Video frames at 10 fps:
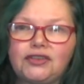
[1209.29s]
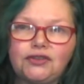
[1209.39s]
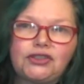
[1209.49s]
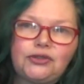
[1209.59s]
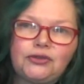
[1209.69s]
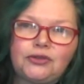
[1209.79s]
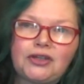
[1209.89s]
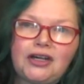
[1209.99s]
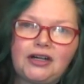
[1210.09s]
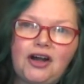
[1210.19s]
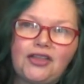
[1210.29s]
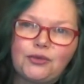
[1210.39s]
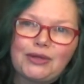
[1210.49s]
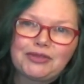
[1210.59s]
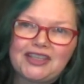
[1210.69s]
given to you on the
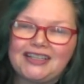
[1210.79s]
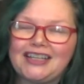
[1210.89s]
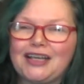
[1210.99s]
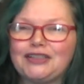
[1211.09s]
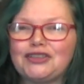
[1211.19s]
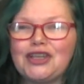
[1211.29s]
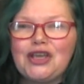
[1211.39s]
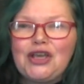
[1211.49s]
website, and